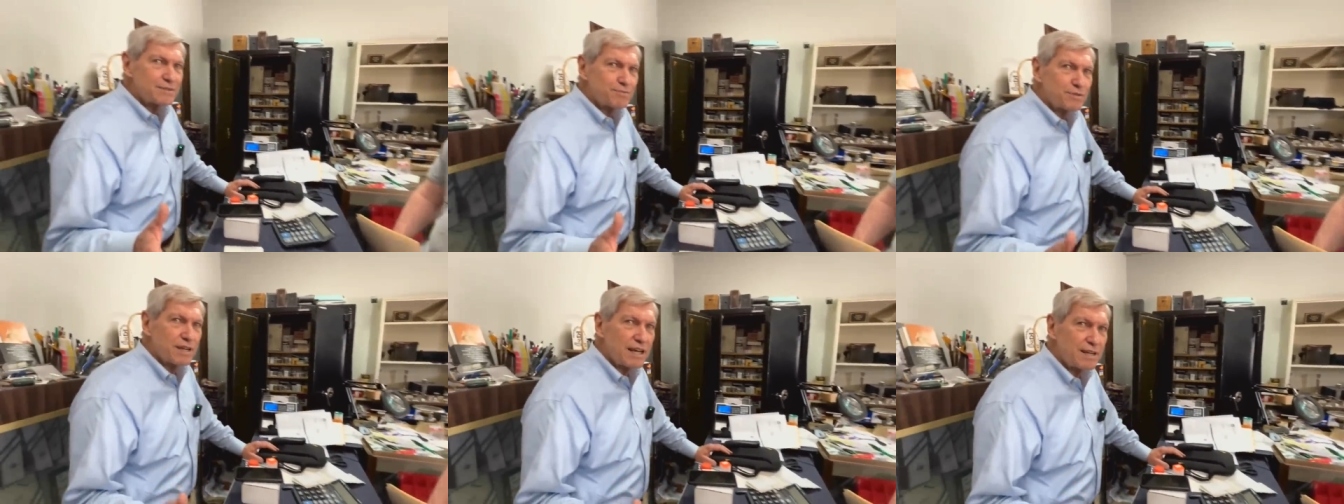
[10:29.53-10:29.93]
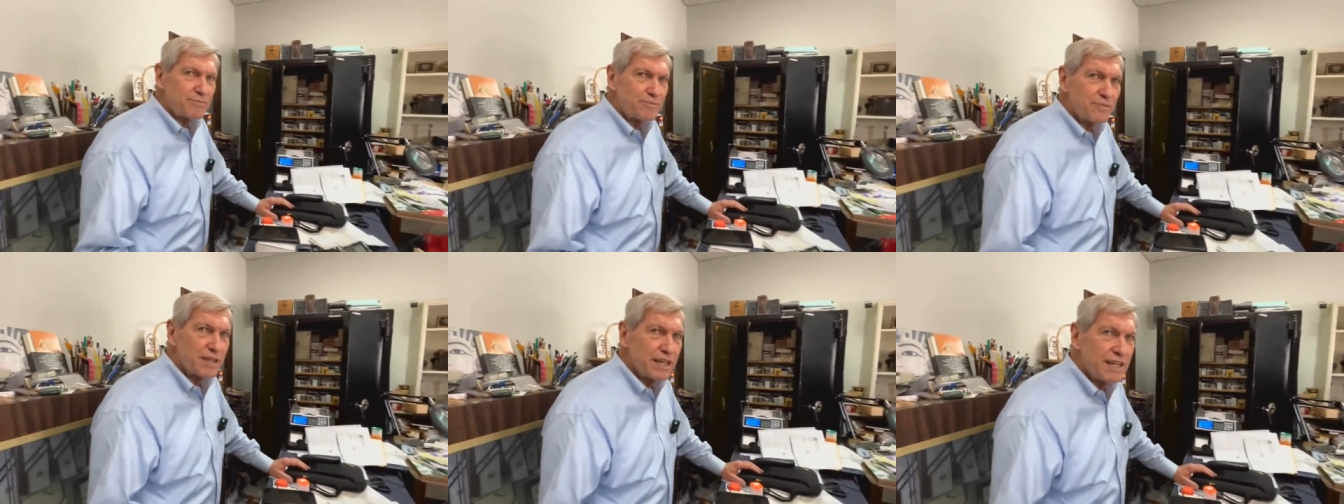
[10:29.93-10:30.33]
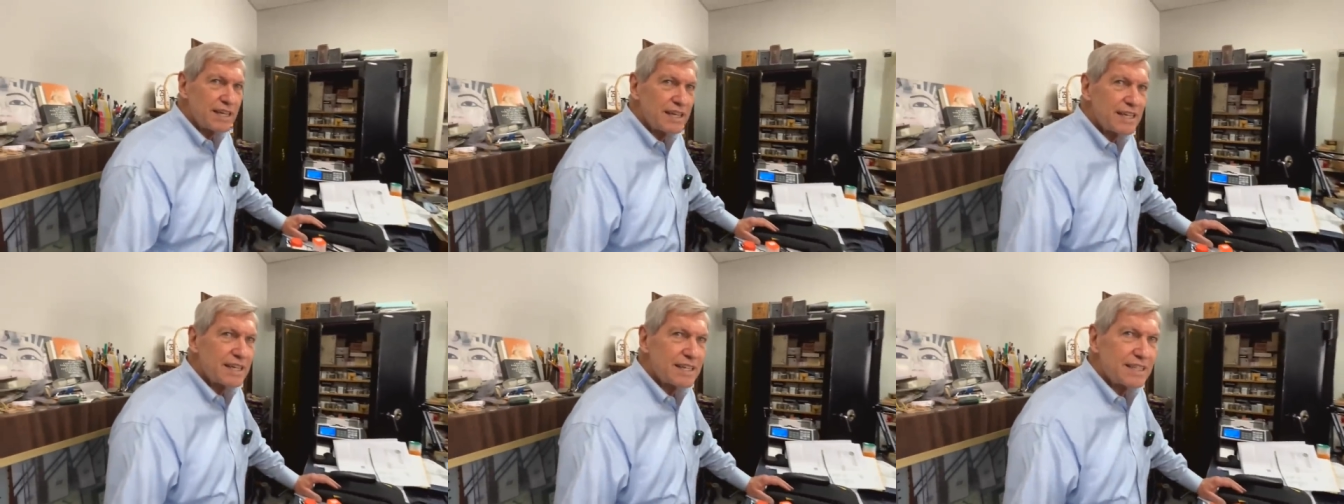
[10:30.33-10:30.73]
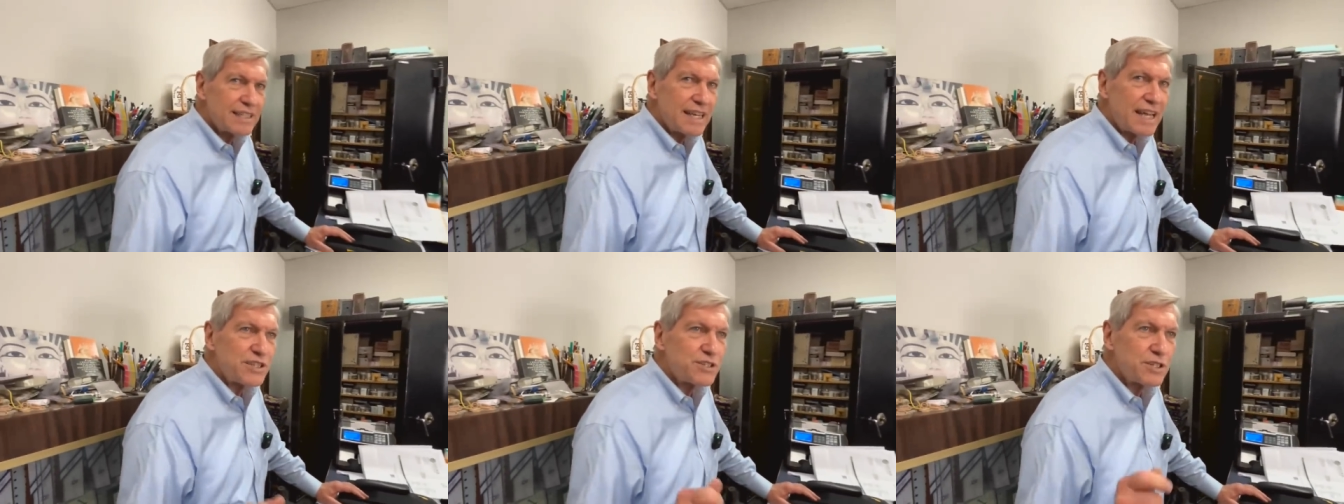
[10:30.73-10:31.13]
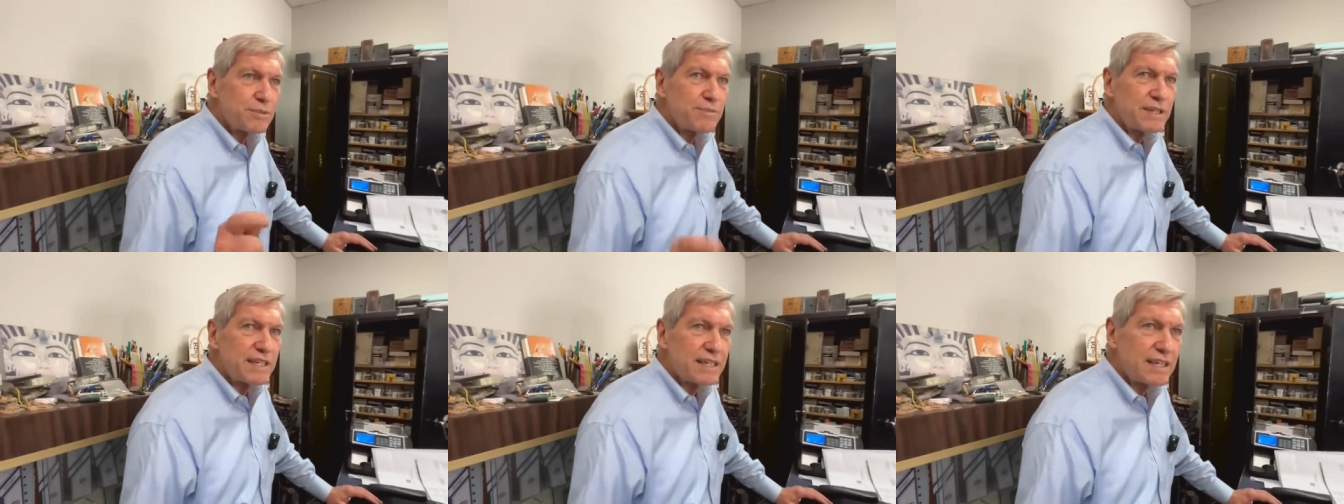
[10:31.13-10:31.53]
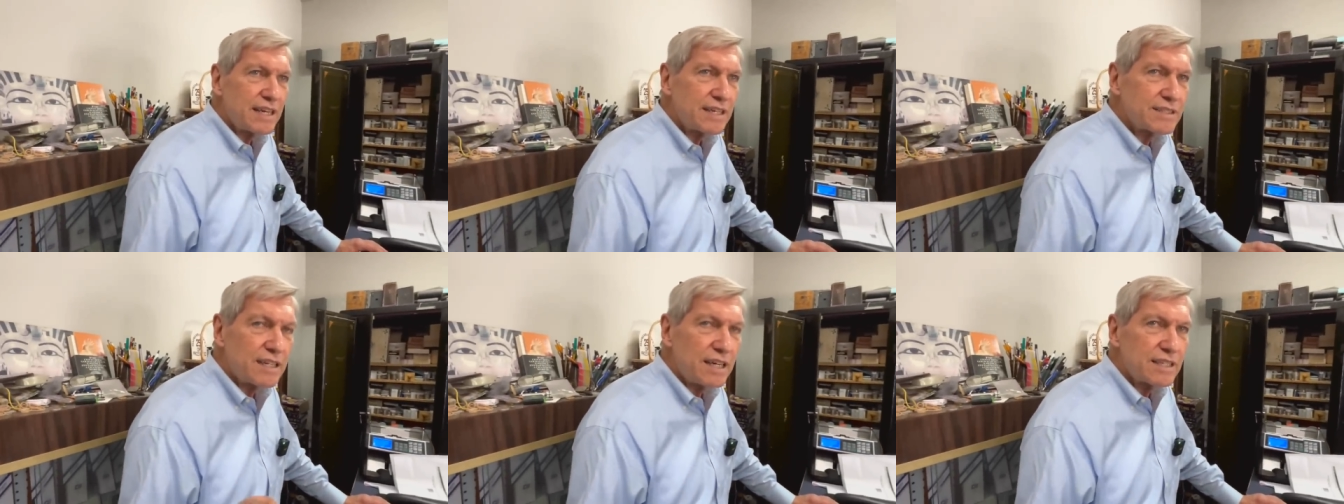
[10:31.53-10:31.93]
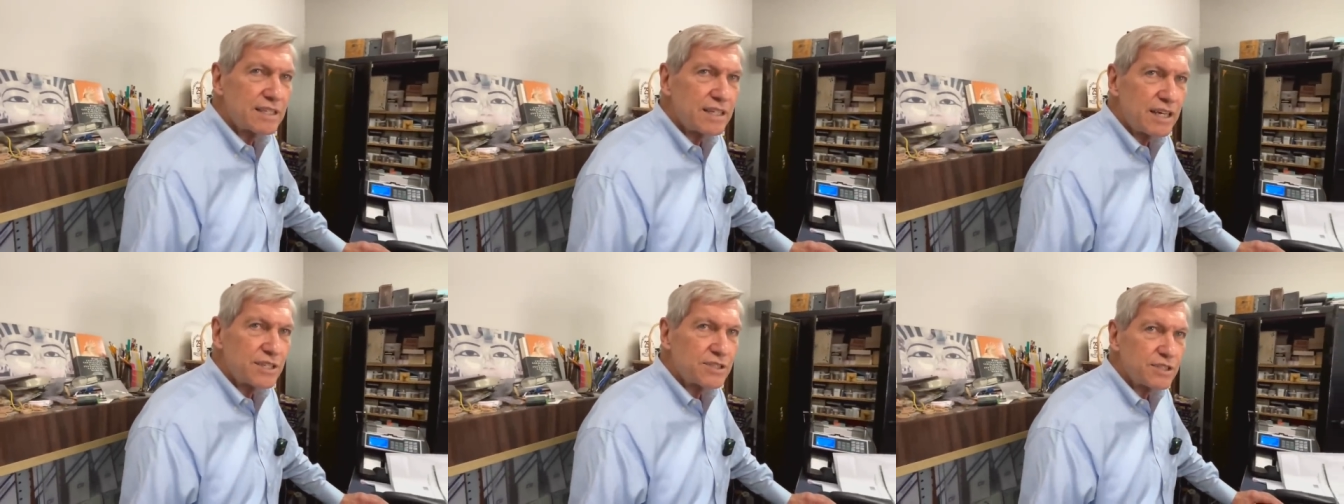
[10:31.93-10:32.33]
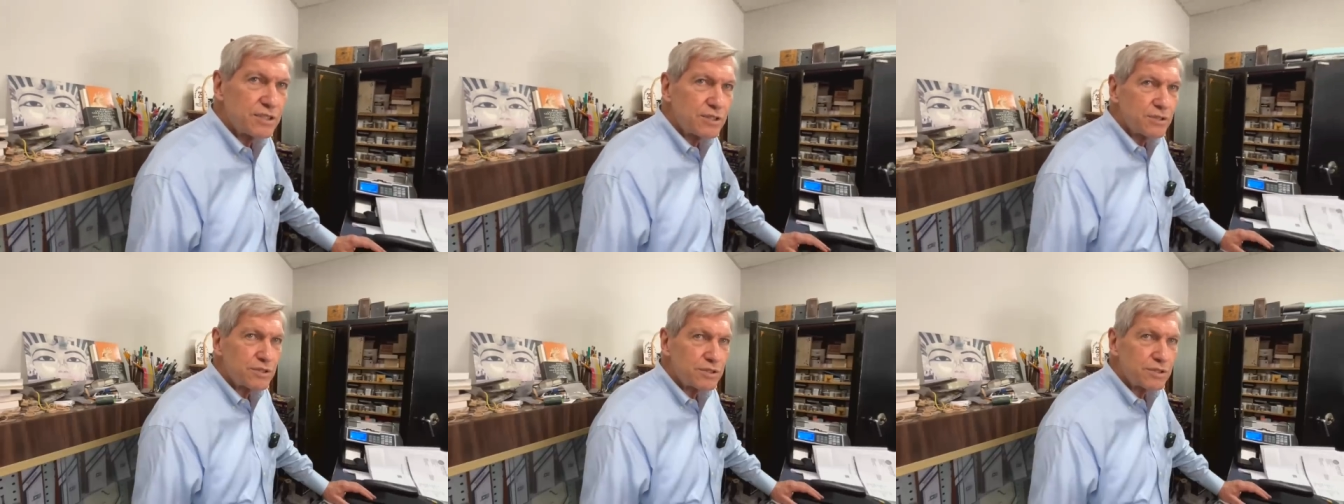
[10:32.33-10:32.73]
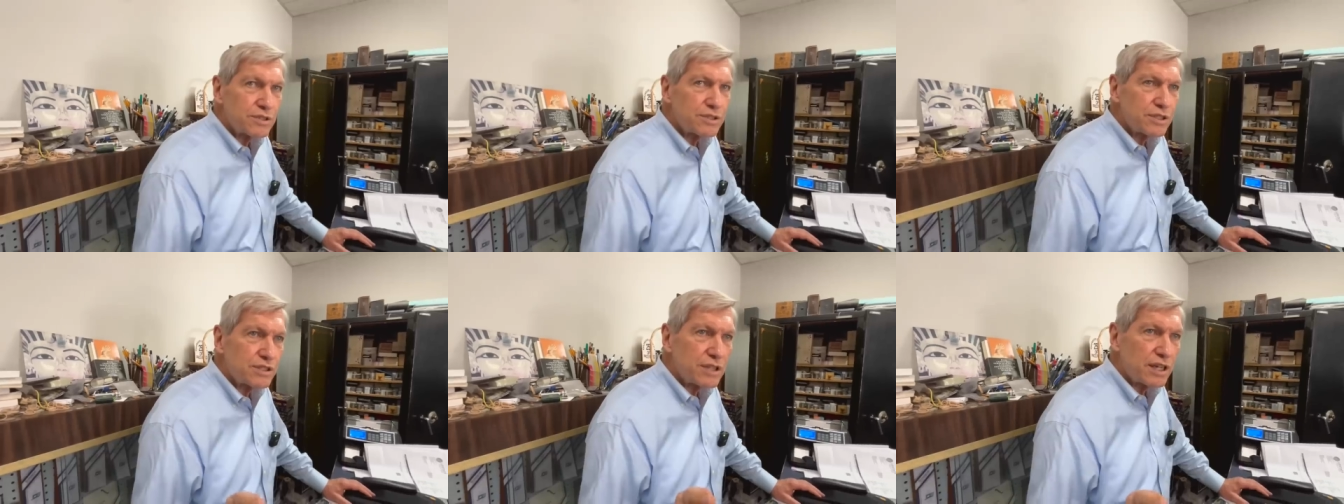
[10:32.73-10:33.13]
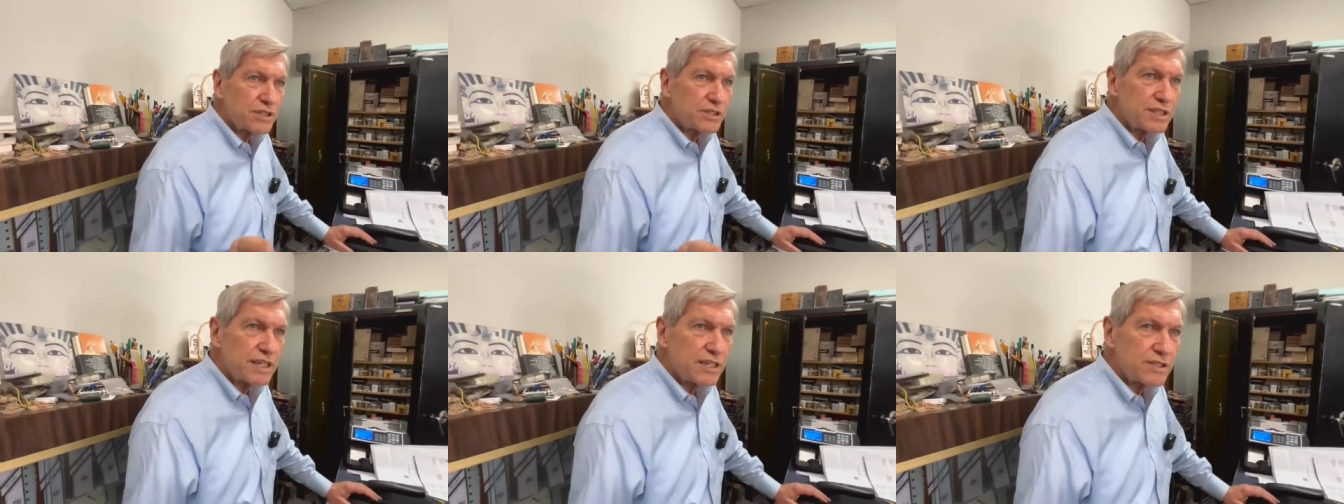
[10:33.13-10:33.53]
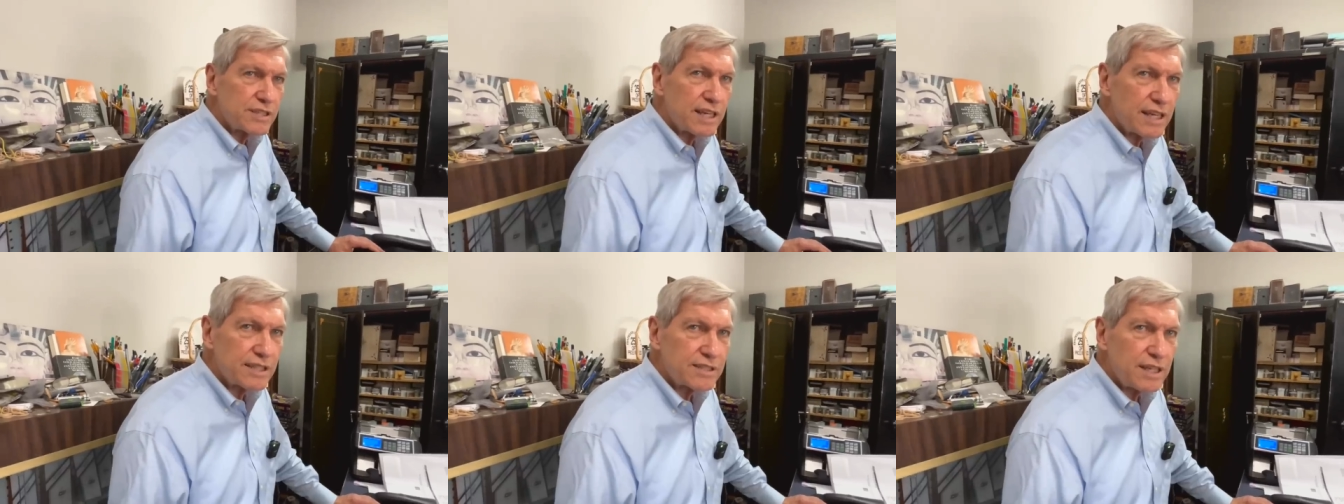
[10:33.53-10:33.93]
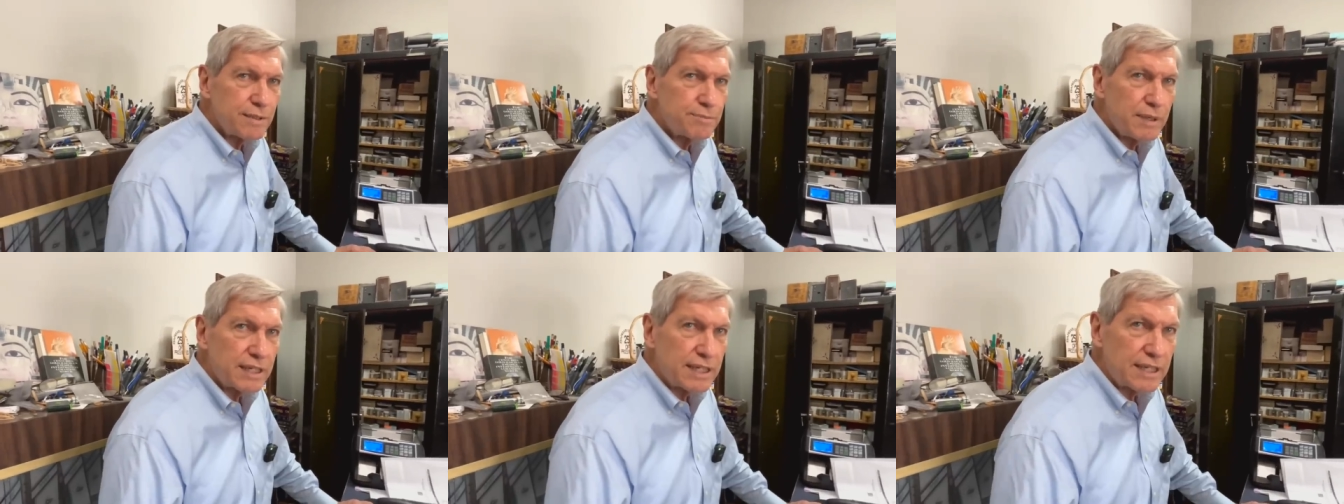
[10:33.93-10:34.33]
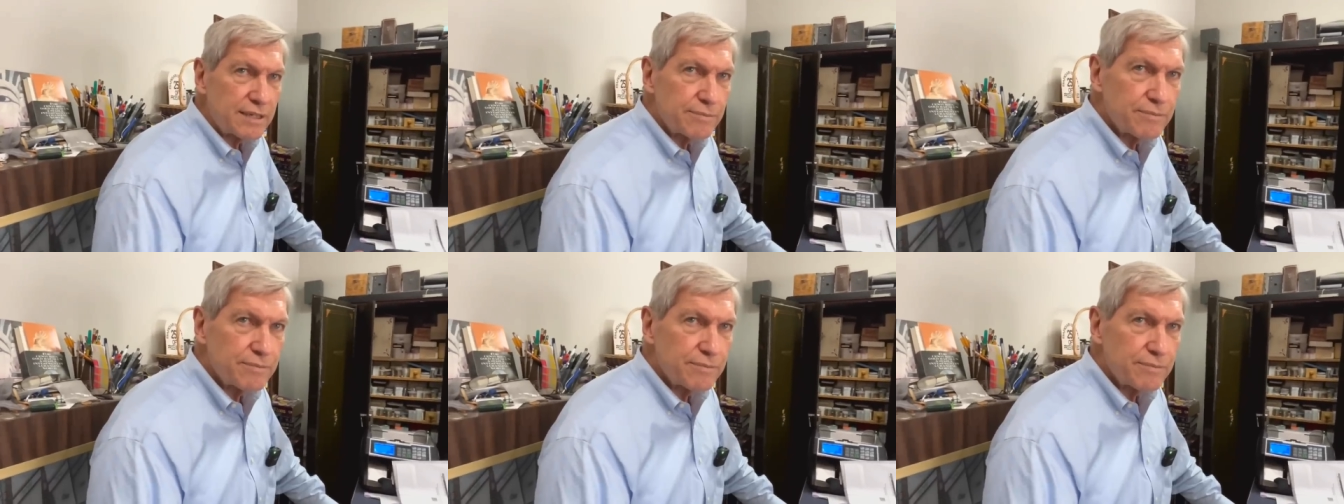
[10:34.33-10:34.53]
problem. That's the problem. That They're... should be con unconstitutional to charge sales tax on money.